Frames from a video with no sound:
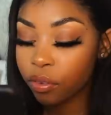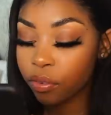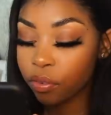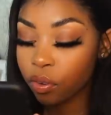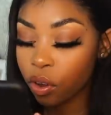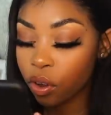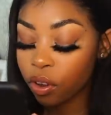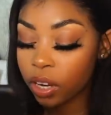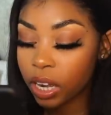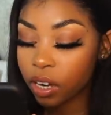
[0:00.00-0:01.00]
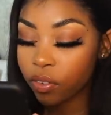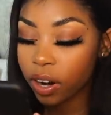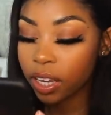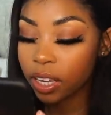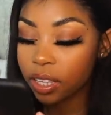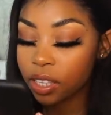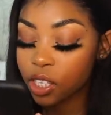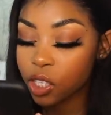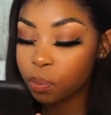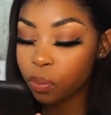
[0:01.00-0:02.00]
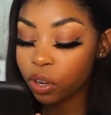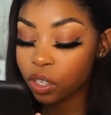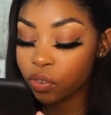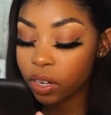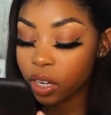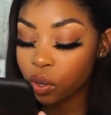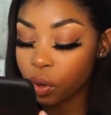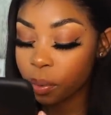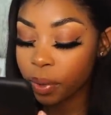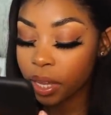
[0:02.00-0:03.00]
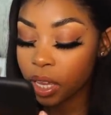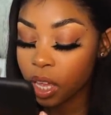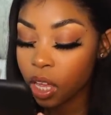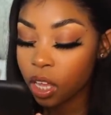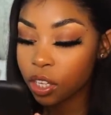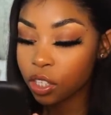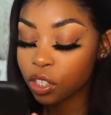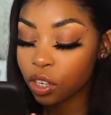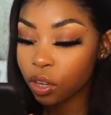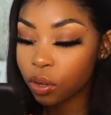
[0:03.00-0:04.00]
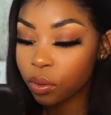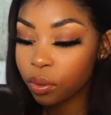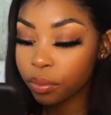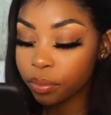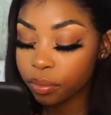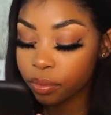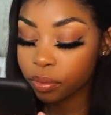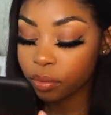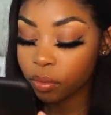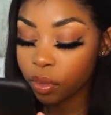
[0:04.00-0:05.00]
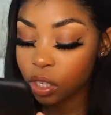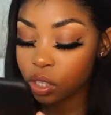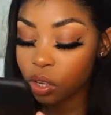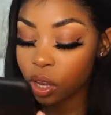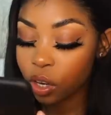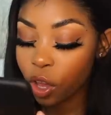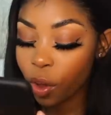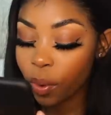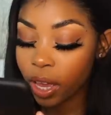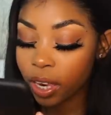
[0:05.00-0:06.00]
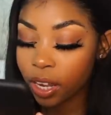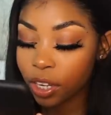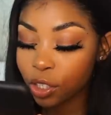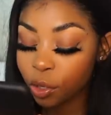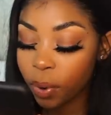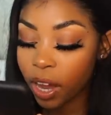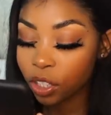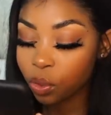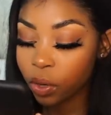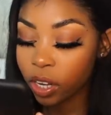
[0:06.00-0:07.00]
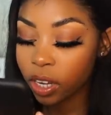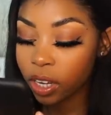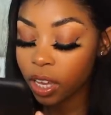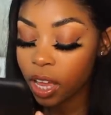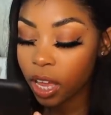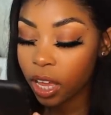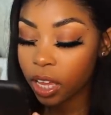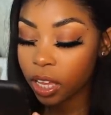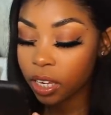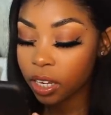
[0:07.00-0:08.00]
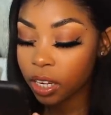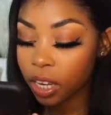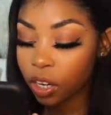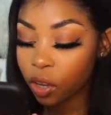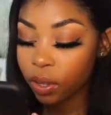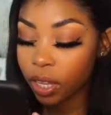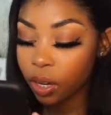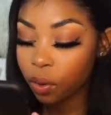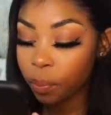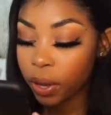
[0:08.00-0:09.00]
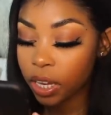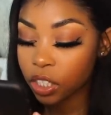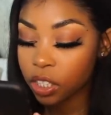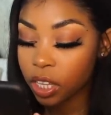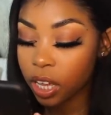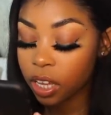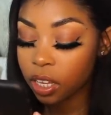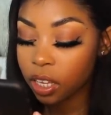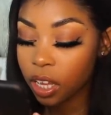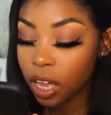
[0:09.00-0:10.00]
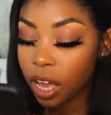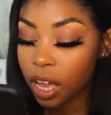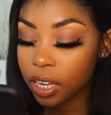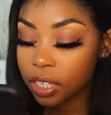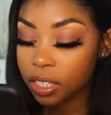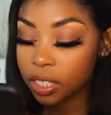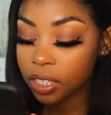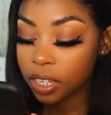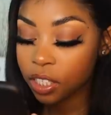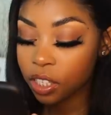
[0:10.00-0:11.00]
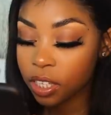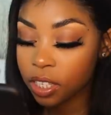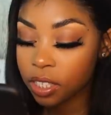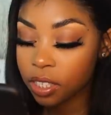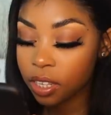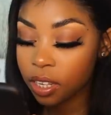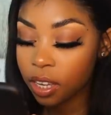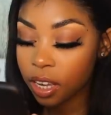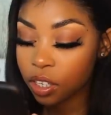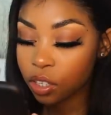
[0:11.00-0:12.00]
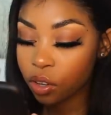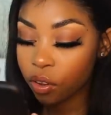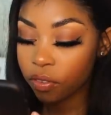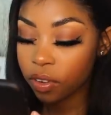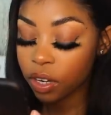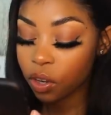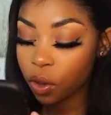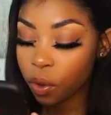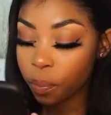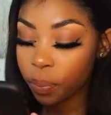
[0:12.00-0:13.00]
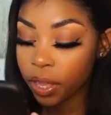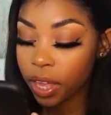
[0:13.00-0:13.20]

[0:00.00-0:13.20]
the floor, like, right here, this spot is really annoying me. So, so I'd go in and do patchwork. And I'd go on that little patch there. And as you can see, I just covered up